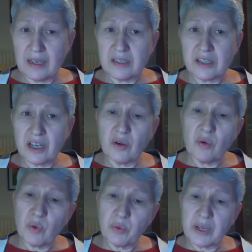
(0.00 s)
So
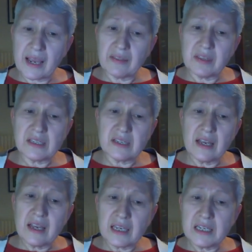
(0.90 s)
we would get this
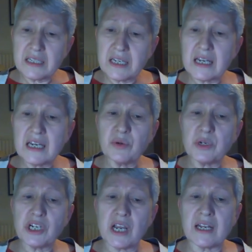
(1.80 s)
continuous
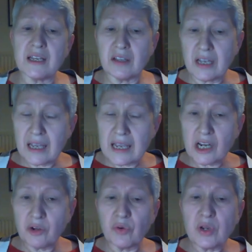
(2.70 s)
shedding that
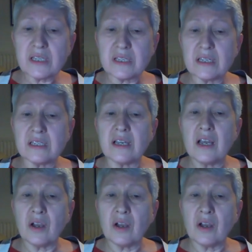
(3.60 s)
increases